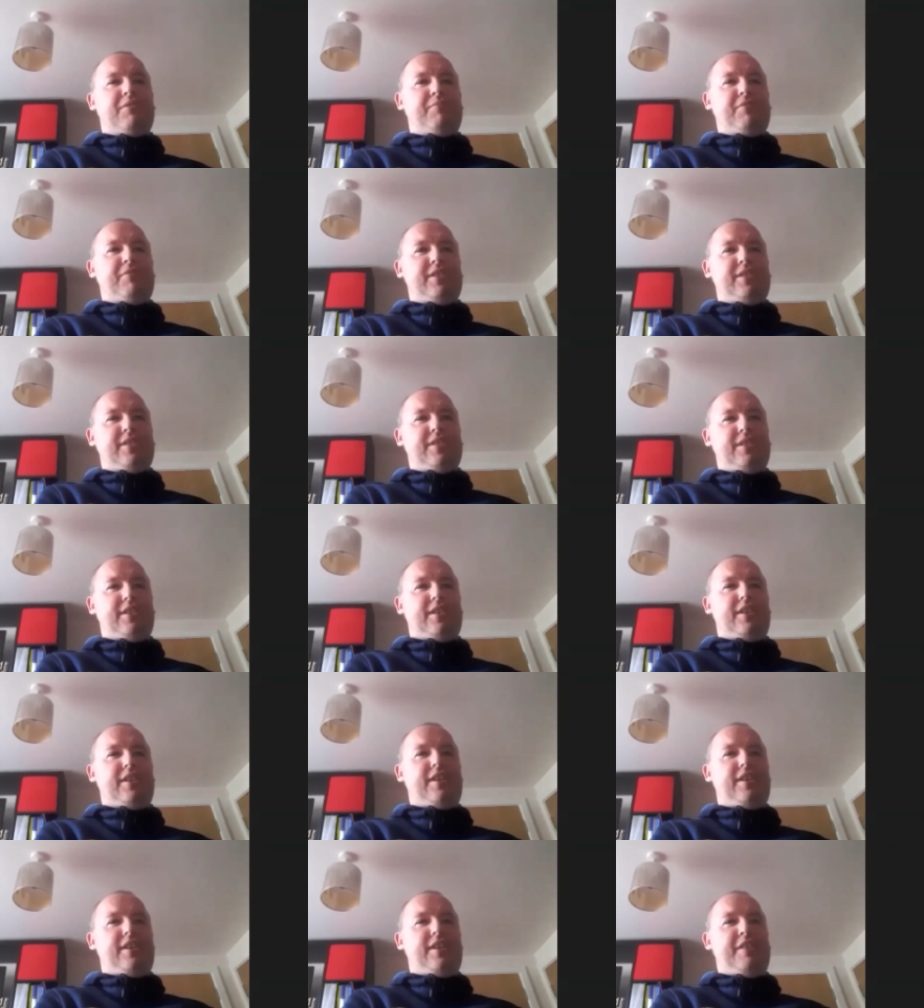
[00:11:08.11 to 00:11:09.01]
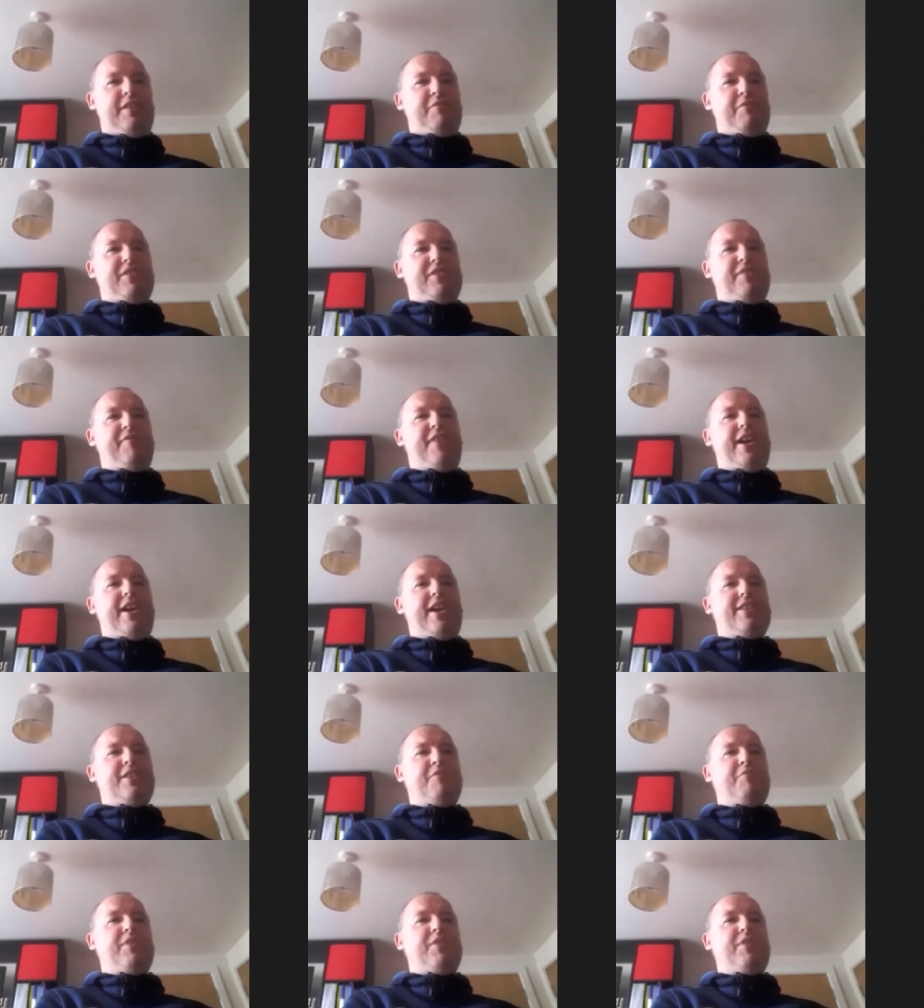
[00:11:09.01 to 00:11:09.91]
It was the fact
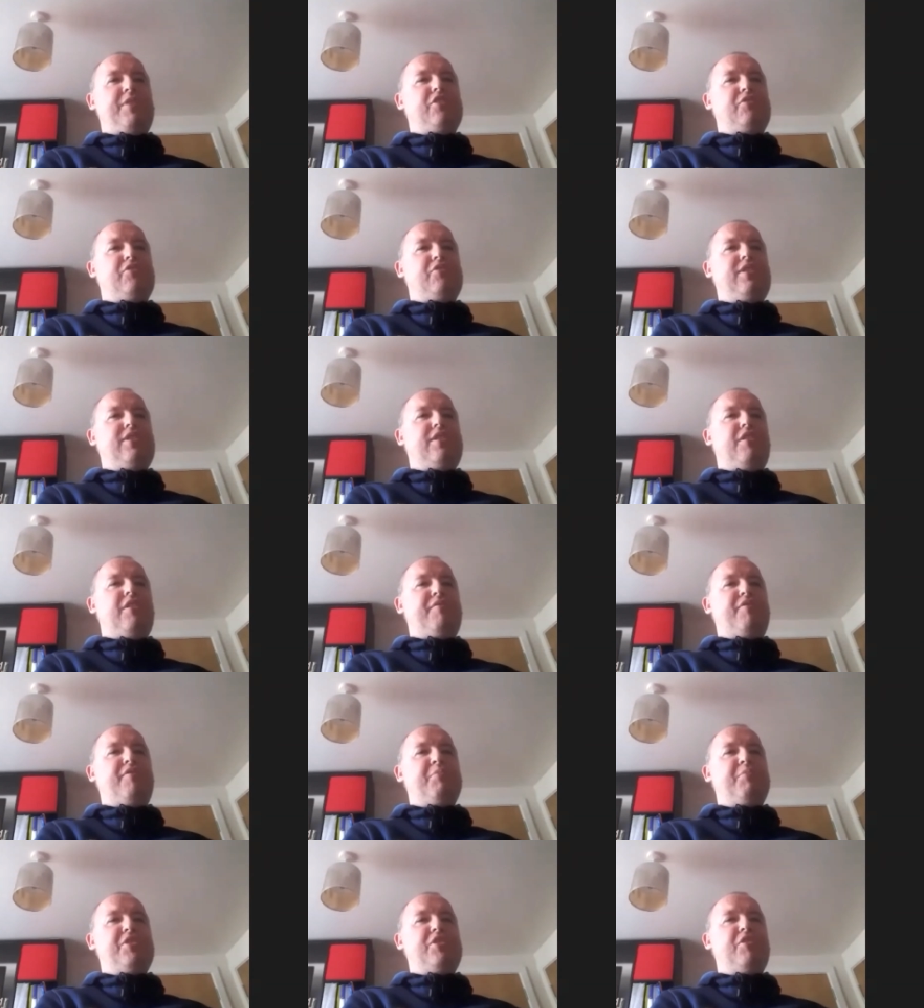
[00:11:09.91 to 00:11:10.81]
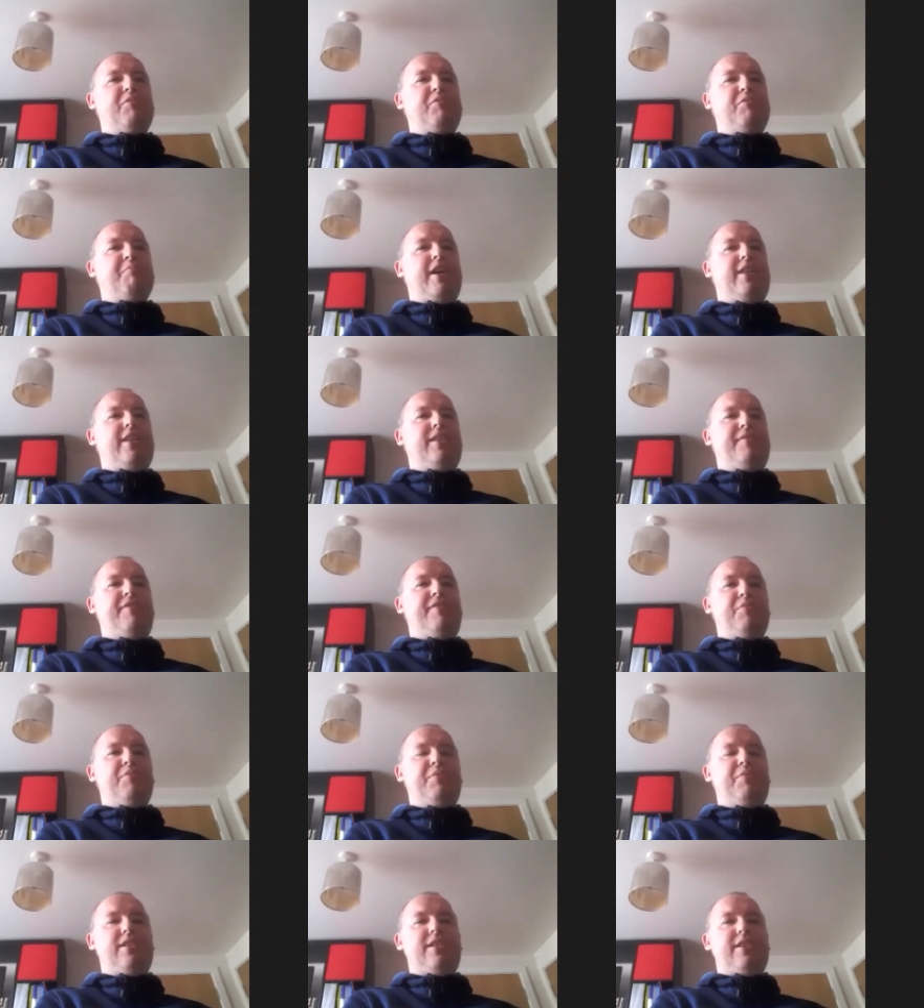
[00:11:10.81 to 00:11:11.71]
that we just returned from Stoke
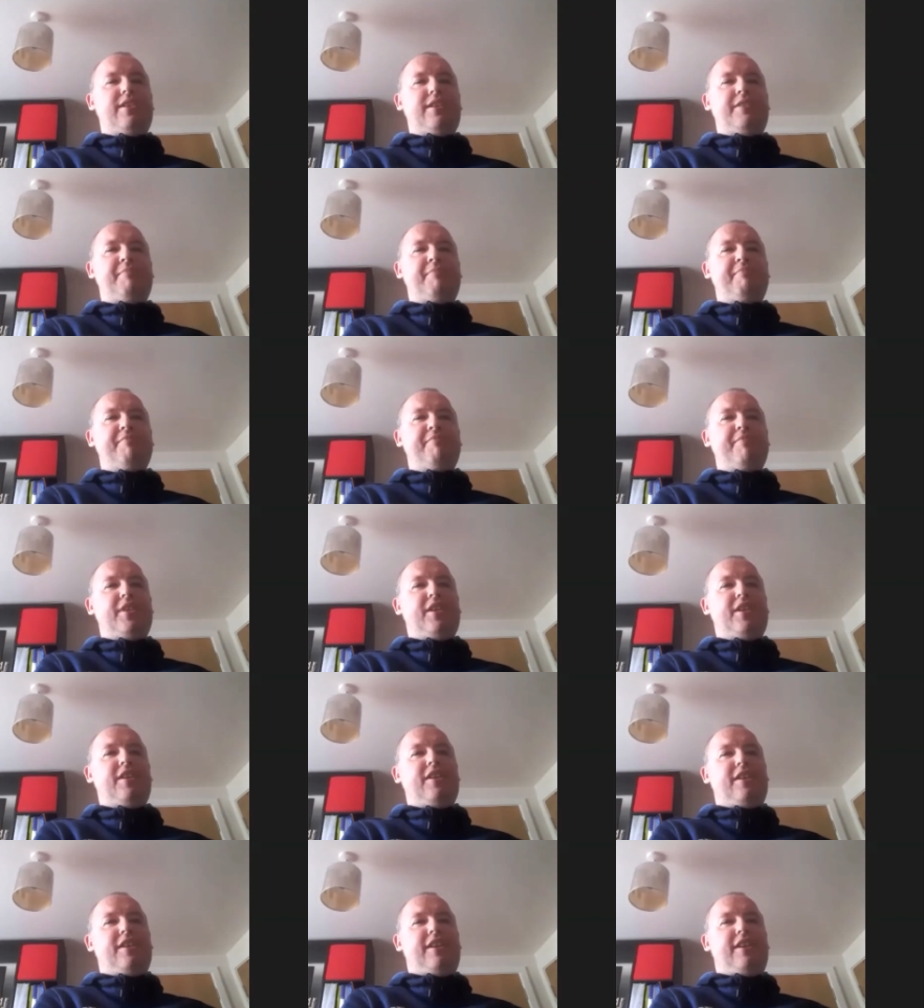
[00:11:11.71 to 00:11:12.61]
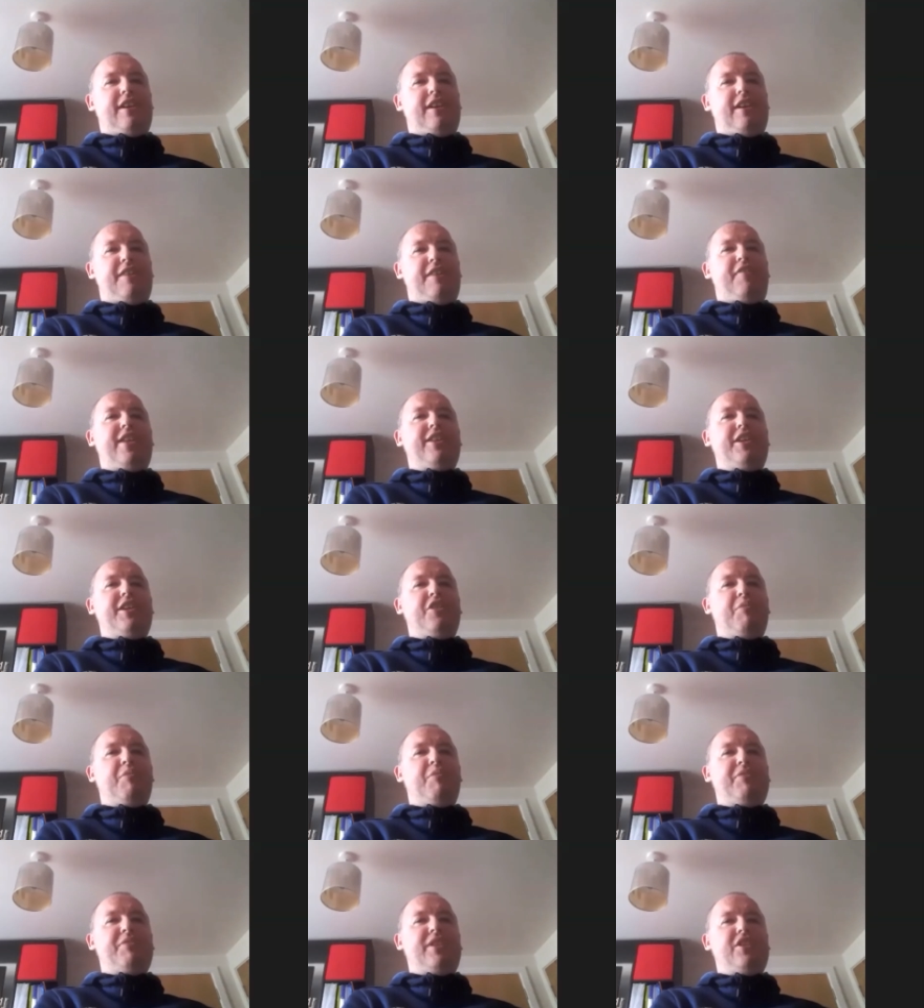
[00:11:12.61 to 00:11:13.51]
Mandeville with a friendly
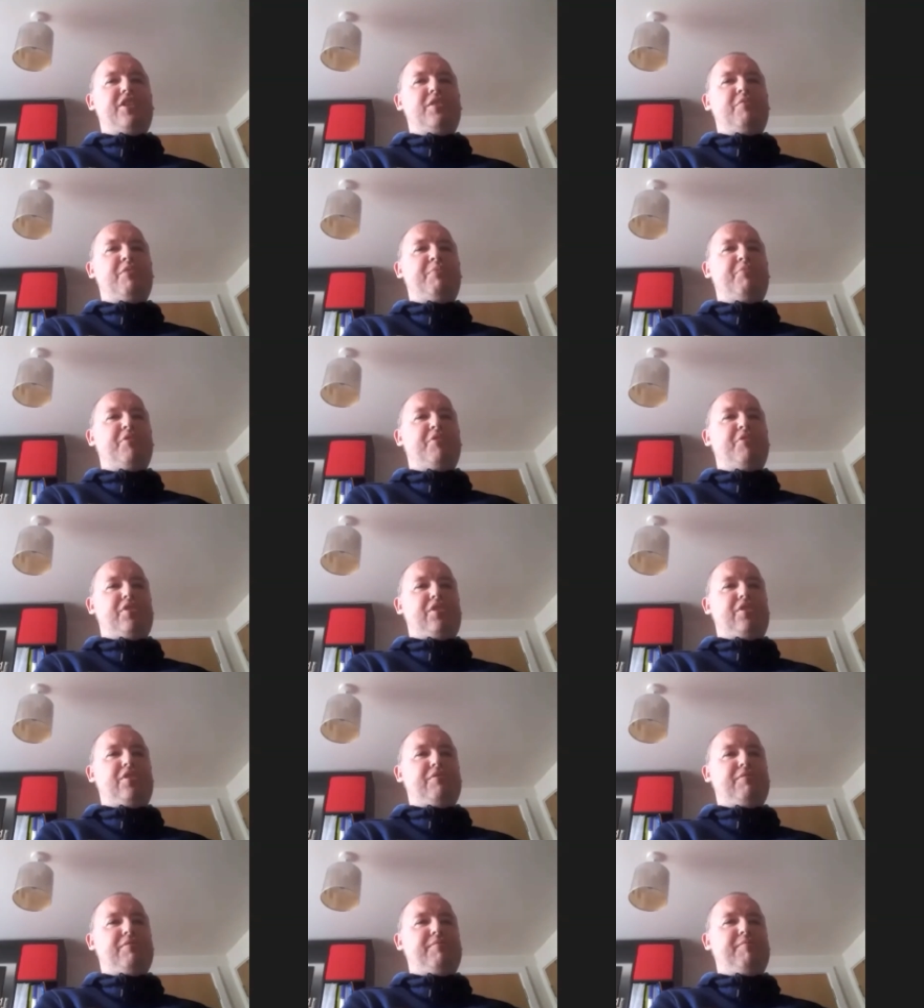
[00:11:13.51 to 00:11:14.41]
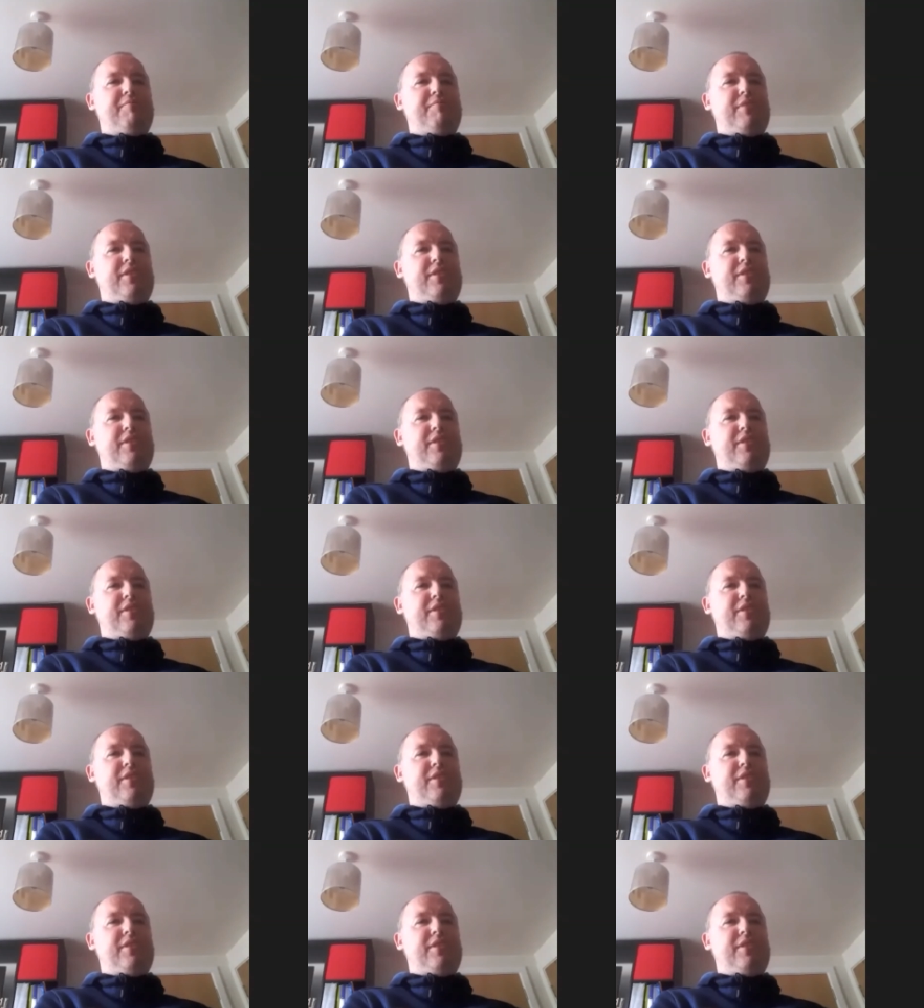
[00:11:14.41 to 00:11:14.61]
competition with Portugal.